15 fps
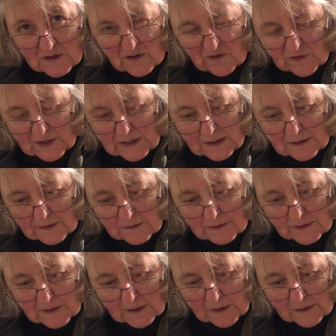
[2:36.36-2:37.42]
to her feet.
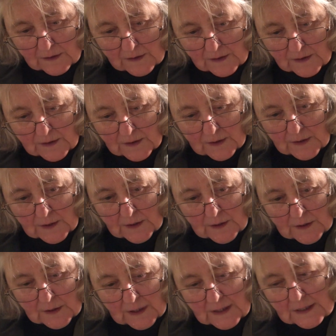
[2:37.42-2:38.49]
And, uh,
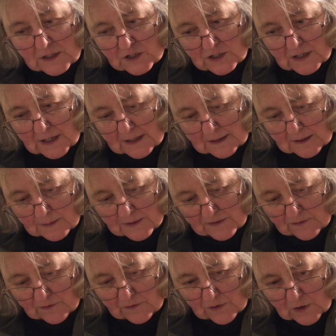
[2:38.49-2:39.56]
and then she had a little bit
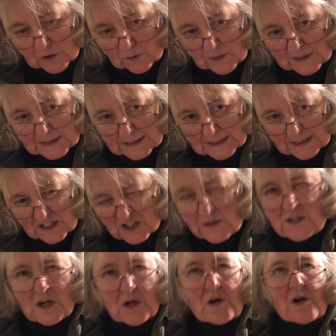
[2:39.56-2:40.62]
of a fall one day. She,
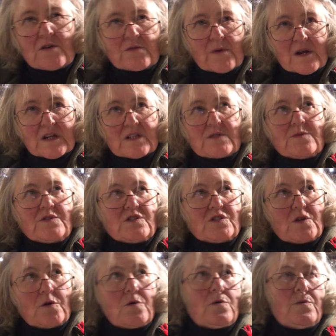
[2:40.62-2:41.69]
her arthritis was
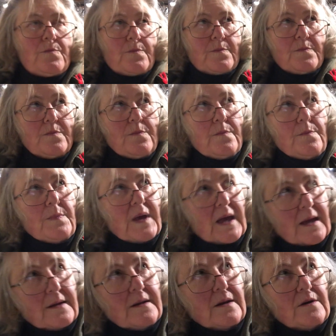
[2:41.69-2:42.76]
so
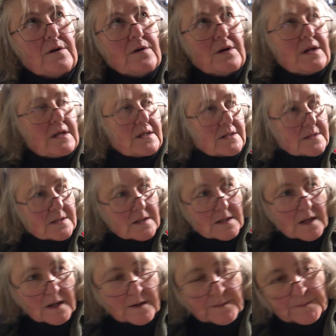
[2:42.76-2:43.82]
bad in her knee.
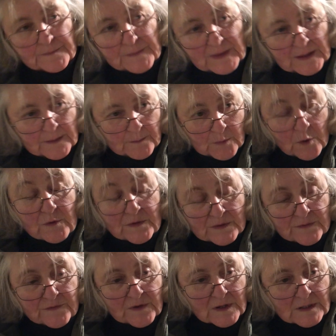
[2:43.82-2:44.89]
Um, both
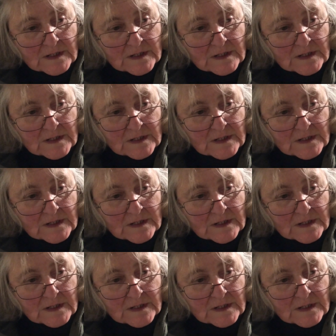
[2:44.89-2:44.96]
front